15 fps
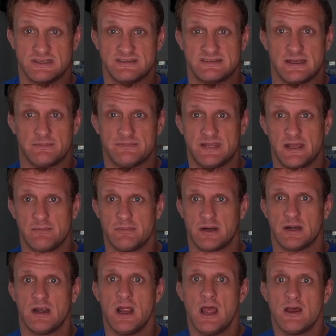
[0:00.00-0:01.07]

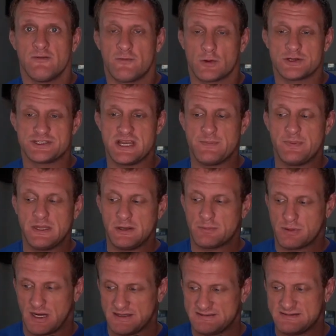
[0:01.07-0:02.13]
September, for GPU
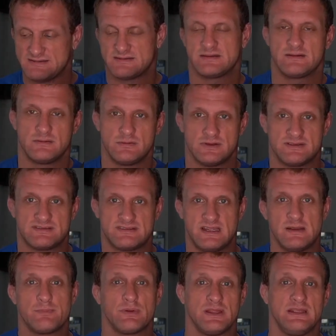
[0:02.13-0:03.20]
prices to
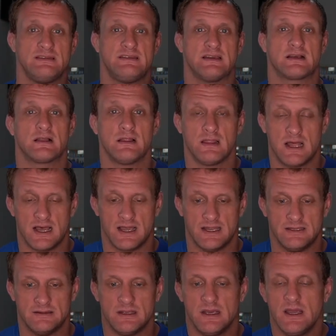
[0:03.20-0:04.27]
steeply
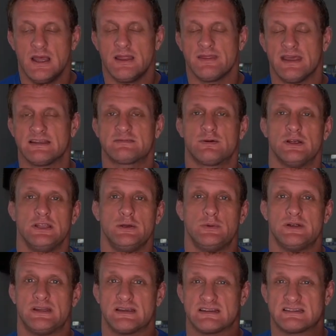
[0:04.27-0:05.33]
decline. That's what you
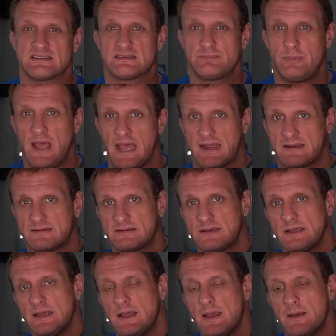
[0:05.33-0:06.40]
would expect.
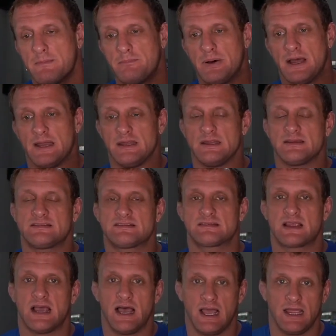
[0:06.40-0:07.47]
But it's
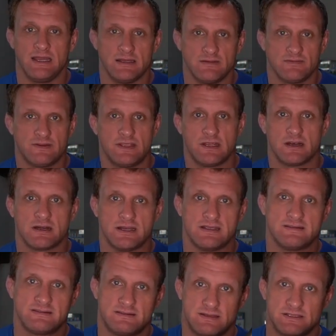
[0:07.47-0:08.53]
kind of
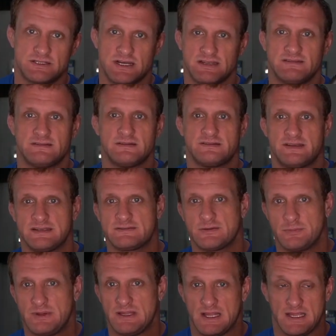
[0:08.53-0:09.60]
curious that JayzTwoCents
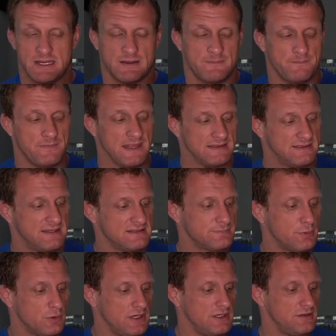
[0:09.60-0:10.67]
would be like, at this
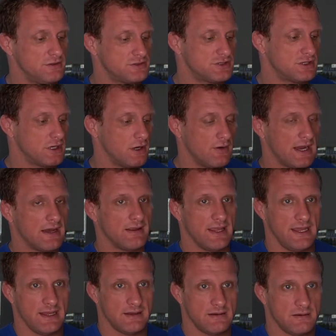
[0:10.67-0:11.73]
point, you should go out
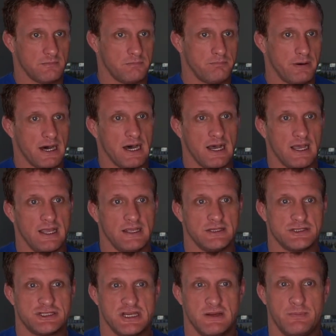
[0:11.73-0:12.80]
and buy
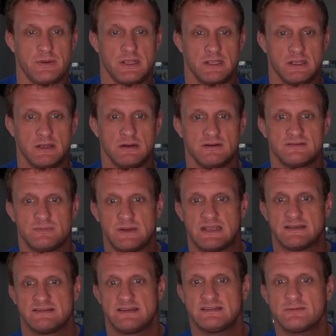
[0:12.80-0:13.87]
GPUs
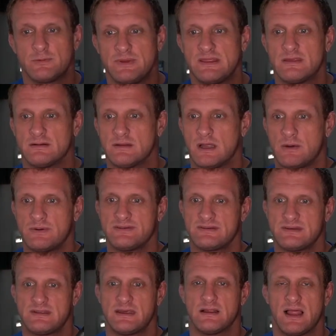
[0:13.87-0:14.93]
because this will be the lowest
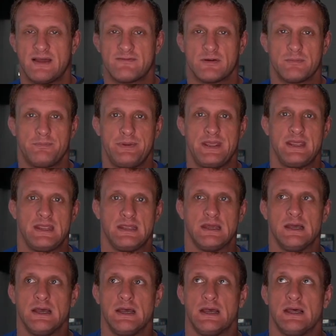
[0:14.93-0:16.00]
that they'll ever be.
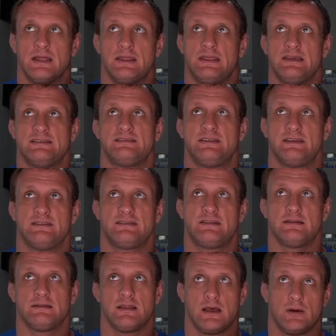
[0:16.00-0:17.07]
This is
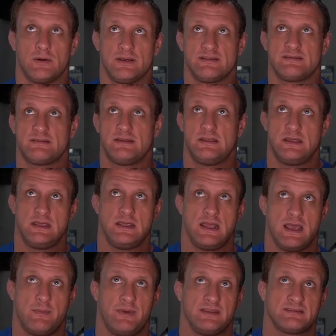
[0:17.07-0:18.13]
the lowest the
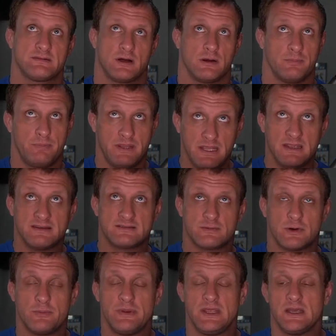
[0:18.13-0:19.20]
MSRPs
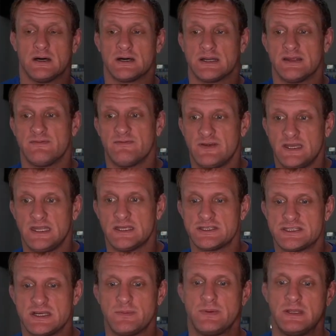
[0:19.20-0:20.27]
will be on NVIDIA
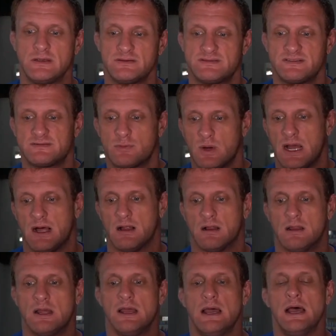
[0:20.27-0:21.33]
GPUs as
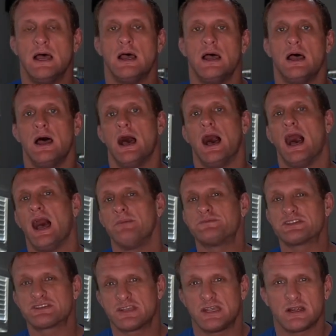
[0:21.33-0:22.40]
well. I'm
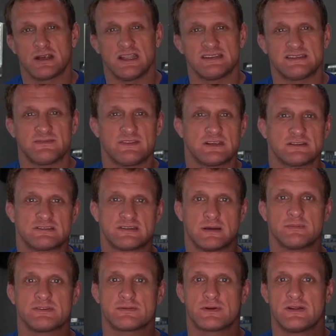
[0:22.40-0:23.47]
just curious if there's
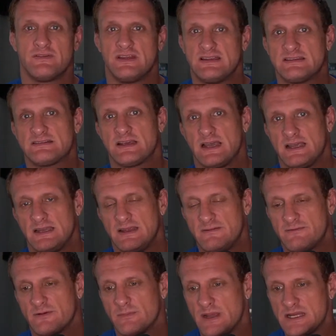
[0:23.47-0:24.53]
some sort of inside
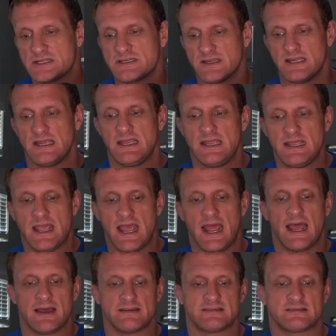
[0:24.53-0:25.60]
information that he
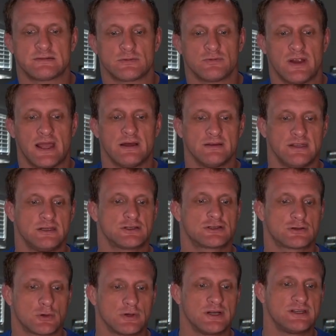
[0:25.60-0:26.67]
has surrounding
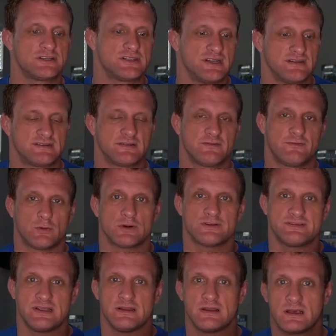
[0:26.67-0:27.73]
shortages for
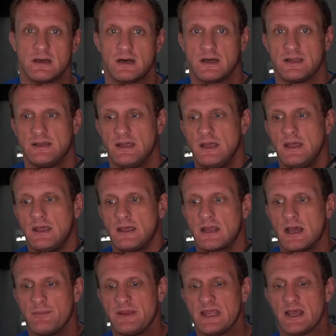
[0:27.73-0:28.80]
silicon
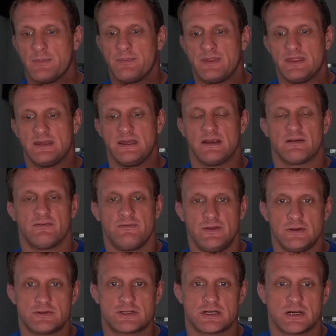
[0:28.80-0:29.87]
coming up in the near
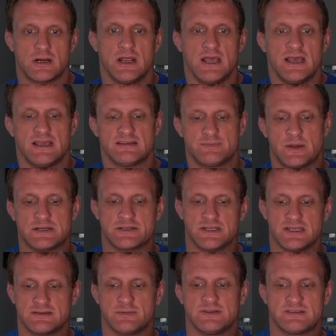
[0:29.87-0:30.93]
future, especially
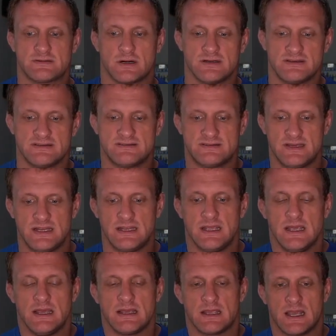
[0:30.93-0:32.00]
as we start to see
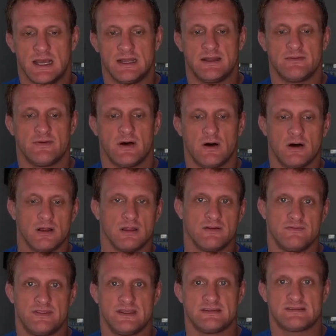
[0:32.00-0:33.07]
kind of all
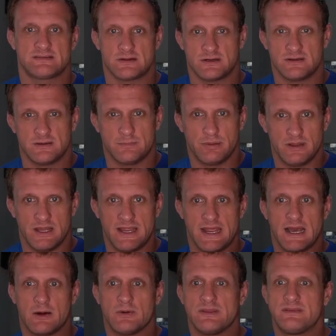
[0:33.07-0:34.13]
of this start to play
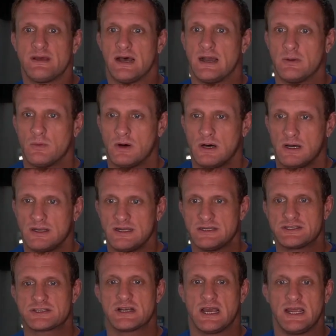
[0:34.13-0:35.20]
out with Taiwan
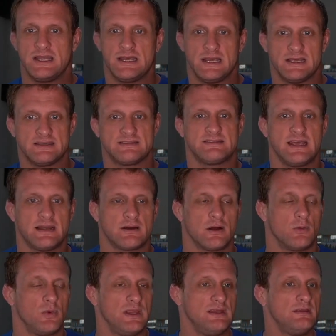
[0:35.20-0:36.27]
and China, etc.
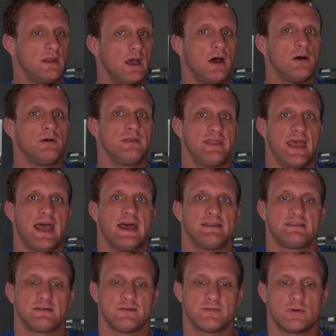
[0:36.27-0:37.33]
We know
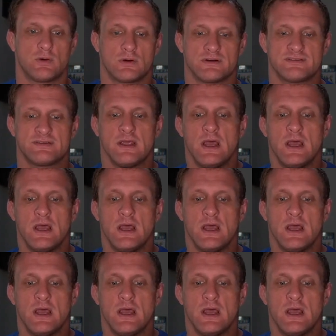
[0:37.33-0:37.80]
that, of course,